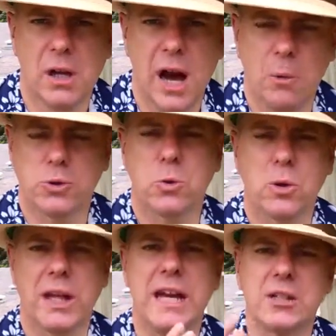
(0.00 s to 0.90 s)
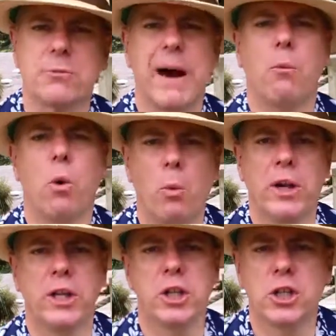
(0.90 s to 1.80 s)
And we'll talk later about what we're
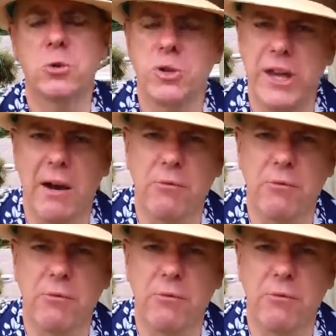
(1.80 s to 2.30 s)
going to do with that